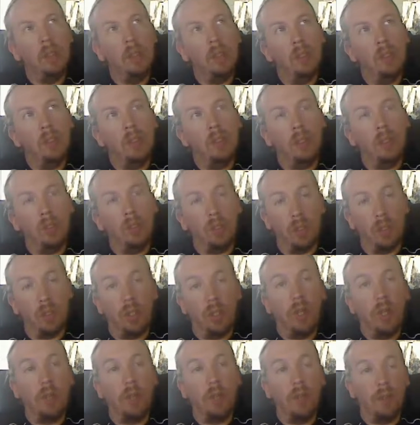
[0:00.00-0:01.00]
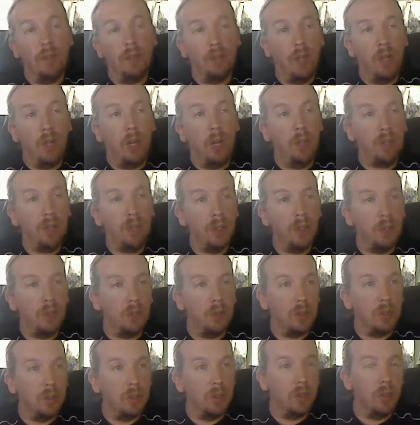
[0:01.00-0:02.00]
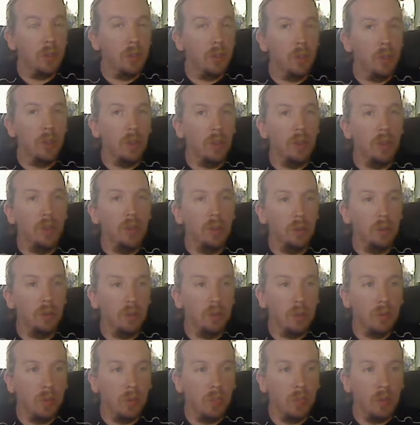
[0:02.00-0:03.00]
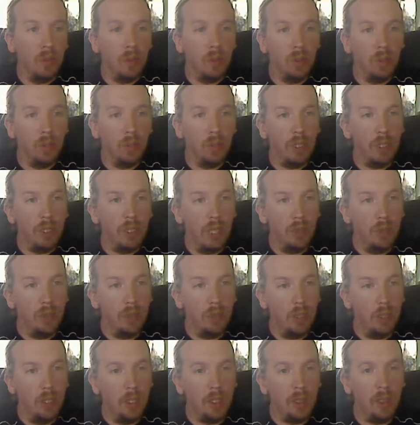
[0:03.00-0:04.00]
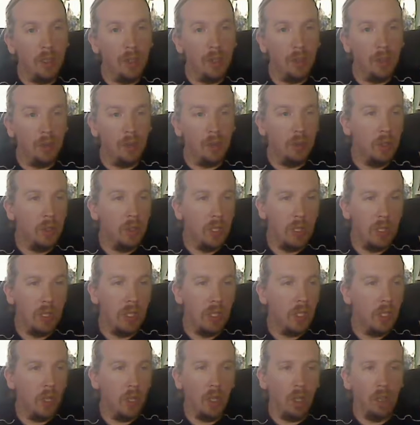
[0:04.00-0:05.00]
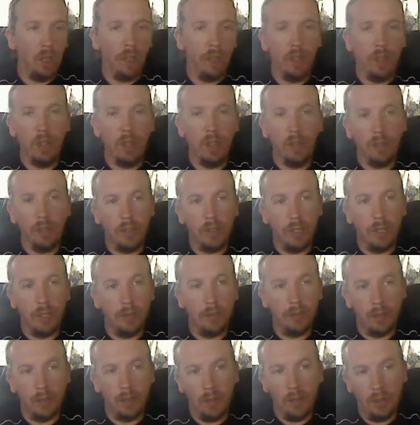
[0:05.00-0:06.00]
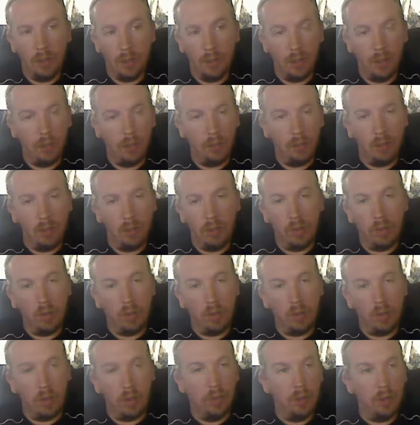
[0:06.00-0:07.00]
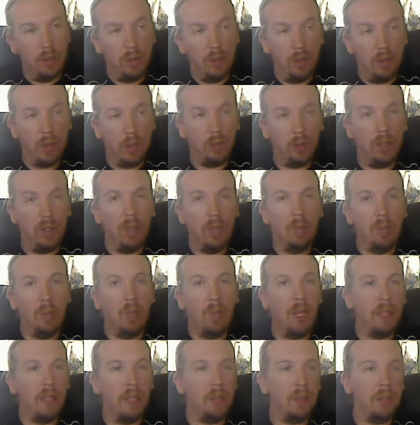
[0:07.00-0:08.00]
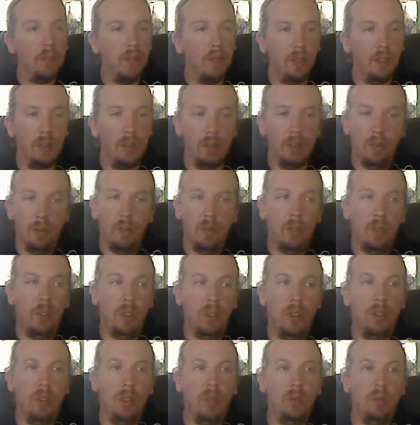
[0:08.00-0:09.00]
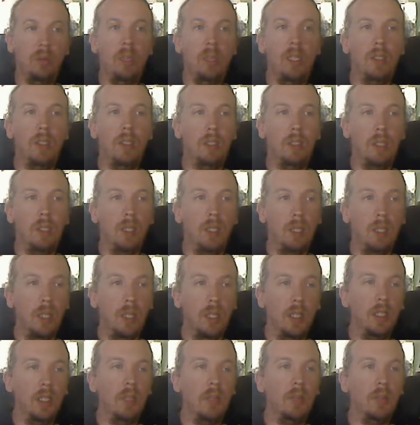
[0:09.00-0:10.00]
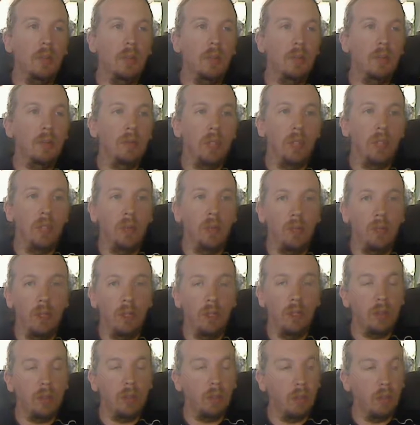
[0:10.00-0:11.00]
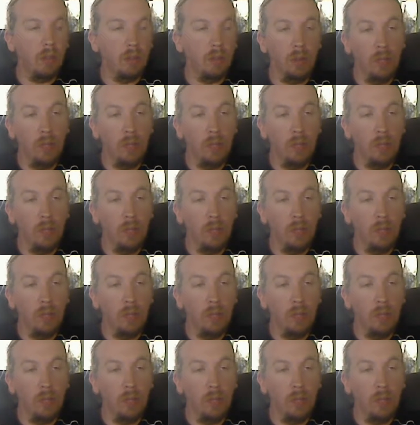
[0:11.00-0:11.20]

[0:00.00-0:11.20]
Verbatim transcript: know, there's a lot of different options for them to reschedule it too, and all of those have you know different impacts on the way it's going to get dealt with. So